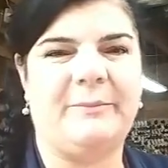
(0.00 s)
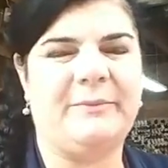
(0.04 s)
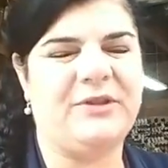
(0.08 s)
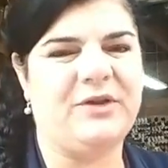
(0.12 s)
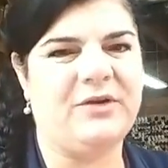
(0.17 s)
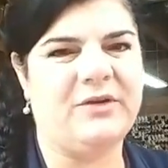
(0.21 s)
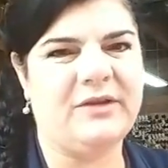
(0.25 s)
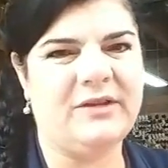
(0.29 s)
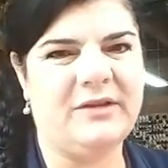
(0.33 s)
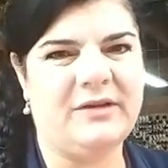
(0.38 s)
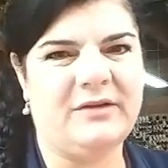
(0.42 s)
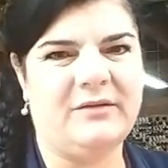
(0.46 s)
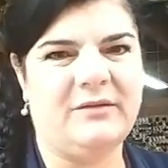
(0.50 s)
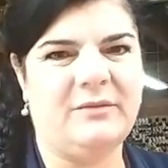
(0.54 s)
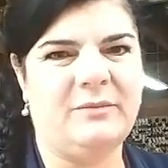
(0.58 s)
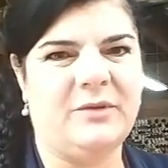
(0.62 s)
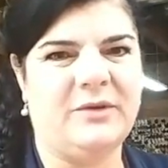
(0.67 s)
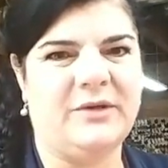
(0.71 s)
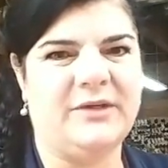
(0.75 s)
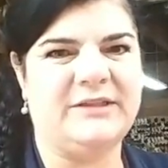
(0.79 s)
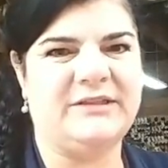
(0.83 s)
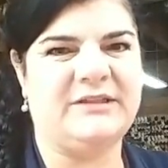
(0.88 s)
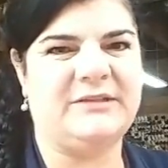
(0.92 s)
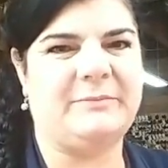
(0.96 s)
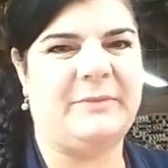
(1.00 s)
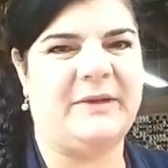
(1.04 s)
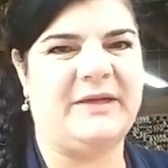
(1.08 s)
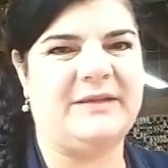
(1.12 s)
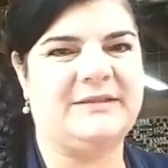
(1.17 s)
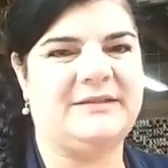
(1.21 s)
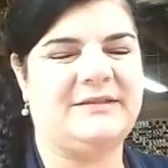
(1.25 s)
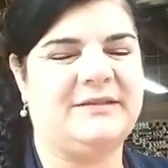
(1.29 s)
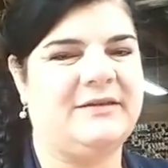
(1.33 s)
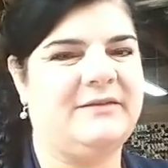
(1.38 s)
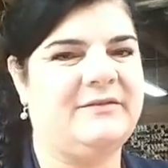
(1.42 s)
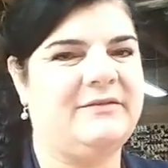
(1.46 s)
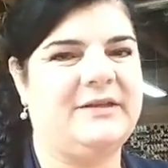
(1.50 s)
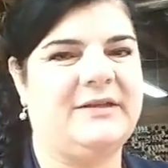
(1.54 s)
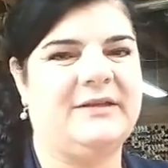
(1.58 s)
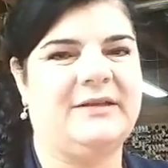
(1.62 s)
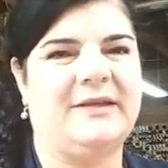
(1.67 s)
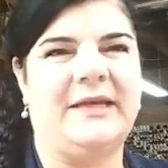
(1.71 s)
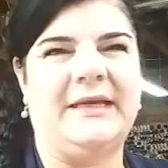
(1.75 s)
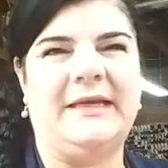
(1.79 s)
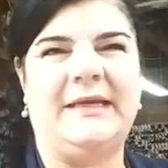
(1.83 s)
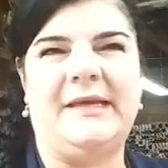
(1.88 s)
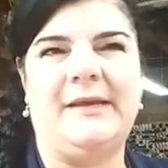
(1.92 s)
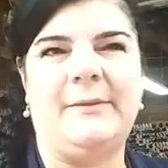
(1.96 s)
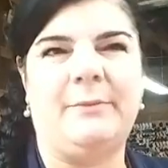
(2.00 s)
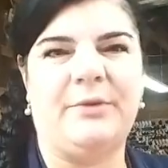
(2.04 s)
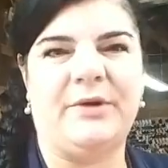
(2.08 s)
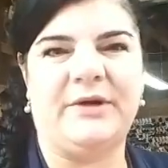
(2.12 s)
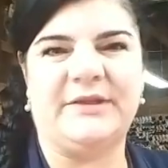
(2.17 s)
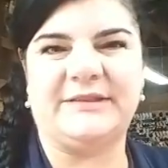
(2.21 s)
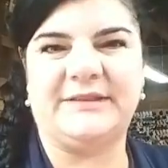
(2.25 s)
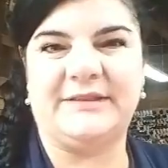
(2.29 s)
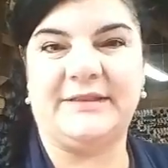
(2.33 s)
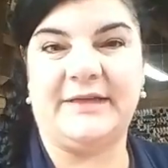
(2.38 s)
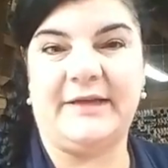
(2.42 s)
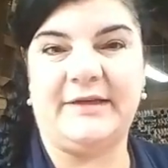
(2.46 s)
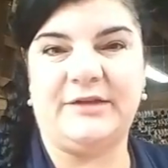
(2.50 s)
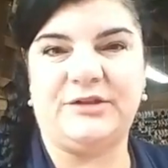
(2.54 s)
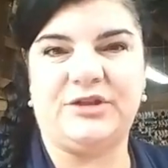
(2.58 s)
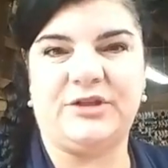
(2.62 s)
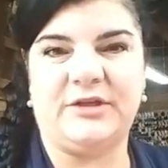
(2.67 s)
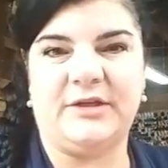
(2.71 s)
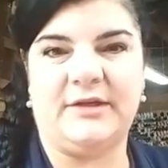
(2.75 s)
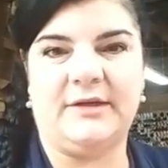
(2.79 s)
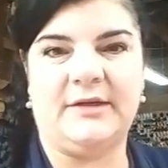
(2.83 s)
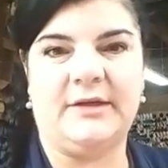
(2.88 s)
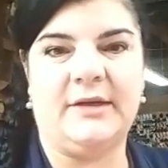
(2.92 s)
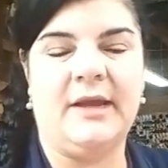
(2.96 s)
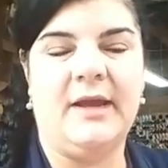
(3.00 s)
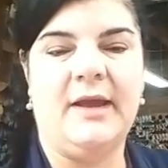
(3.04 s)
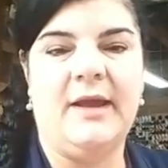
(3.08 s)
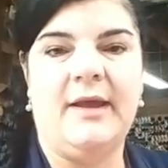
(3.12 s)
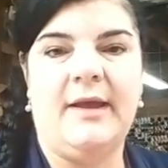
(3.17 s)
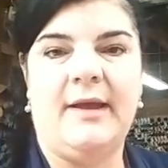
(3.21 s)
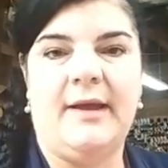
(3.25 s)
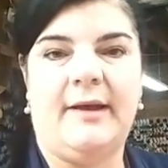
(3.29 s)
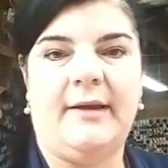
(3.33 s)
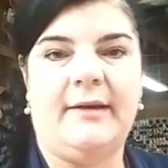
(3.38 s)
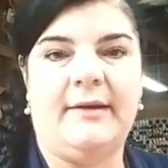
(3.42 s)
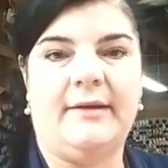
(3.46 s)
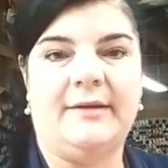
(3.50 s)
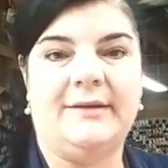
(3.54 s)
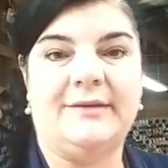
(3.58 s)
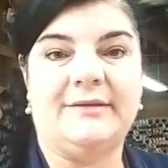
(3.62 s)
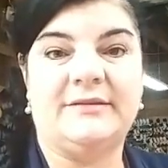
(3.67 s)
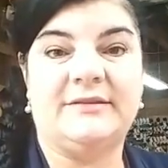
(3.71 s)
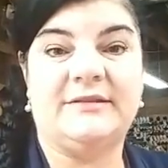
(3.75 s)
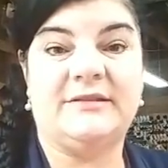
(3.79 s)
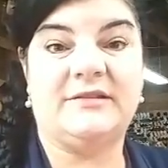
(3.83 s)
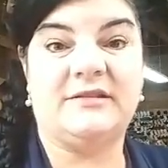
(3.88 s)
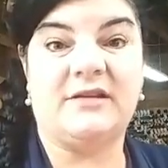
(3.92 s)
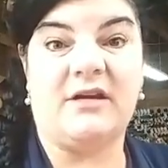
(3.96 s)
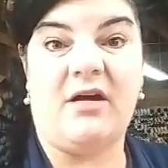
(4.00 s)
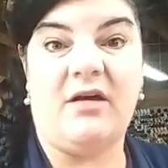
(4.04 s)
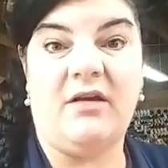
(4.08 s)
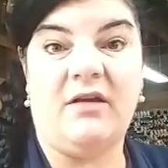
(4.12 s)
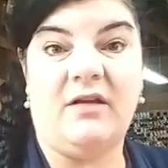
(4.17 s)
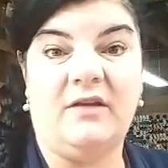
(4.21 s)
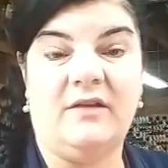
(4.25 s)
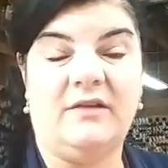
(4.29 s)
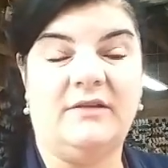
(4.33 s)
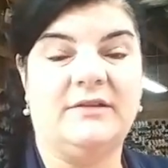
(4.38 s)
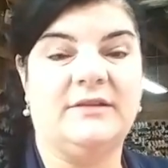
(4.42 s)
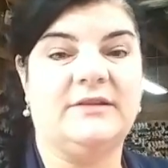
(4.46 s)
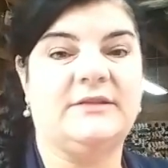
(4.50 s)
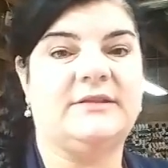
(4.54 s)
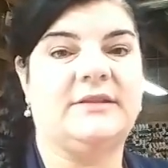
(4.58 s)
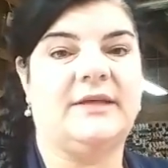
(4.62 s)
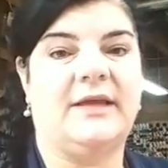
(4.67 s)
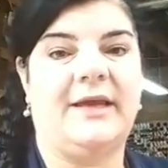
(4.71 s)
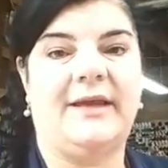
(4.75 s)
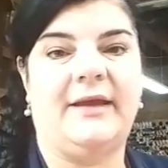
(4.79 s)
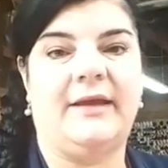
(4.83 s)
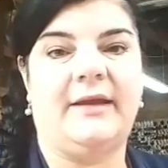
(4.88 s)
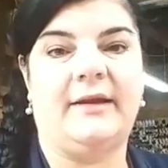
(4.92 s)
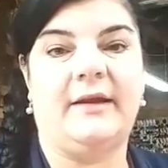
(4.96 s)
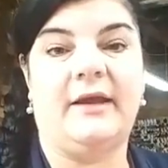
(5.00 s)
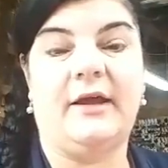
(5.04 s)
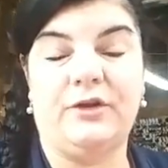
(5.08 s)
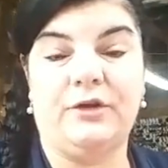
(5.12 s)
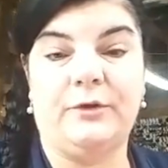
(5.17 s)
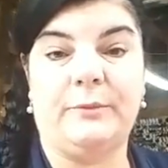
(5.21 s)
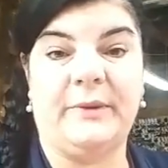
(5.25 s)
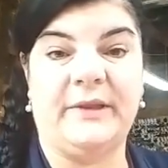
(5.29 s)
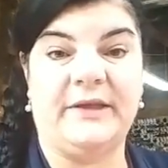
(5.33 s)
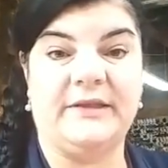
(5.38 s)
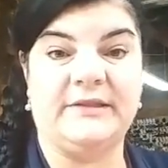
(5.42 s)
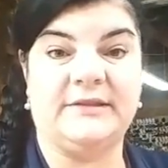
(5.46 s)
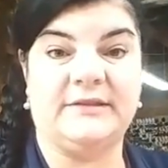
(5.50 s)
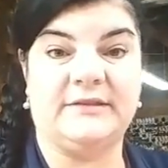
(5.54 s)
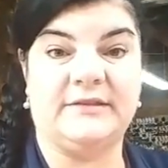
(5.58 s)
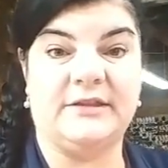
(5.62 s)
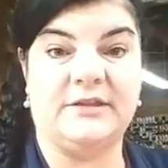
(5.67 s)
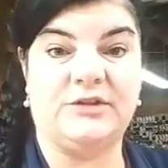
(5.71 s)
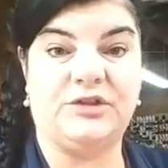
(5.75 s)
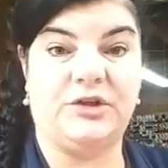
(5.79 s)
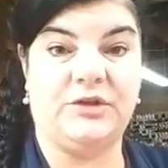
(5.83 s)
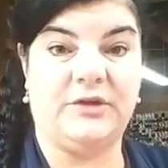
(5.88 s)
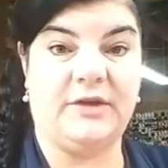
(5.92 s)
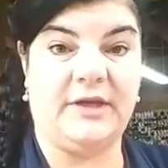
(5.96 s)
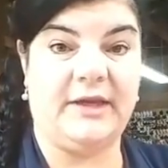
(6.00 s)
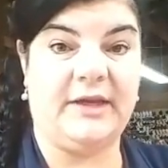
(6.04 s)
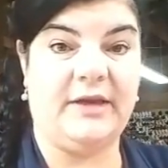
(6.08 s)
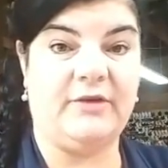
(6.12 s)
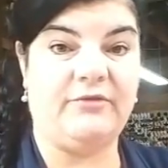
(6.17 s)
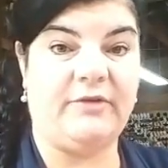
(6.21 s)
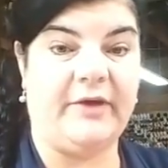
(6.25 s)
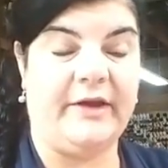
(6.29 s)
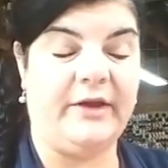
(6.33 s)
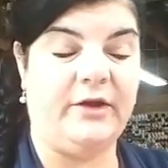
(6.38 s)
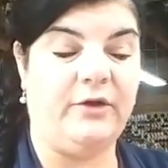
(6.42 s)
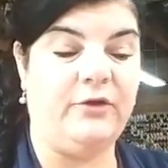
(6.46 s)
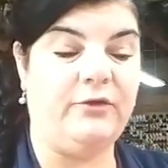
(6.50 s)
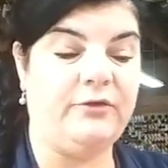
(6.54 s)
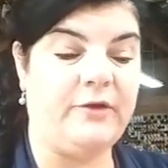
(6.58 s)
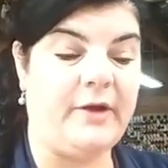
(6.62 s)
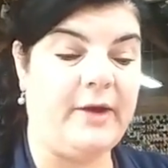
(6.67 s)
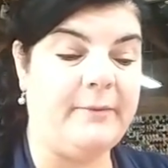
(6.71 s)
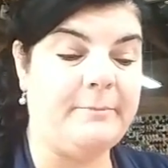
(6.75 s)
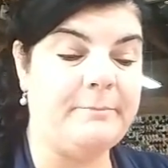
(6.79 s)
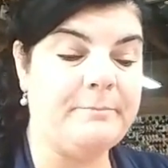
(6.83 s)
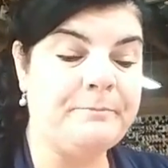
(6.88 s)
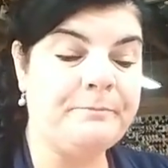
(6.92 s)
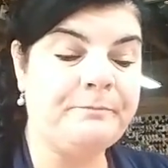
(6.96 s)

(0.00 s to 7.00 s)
They're a little more expensive than like Heat Press Nation, Stalls, and other places that you can get vinyl from.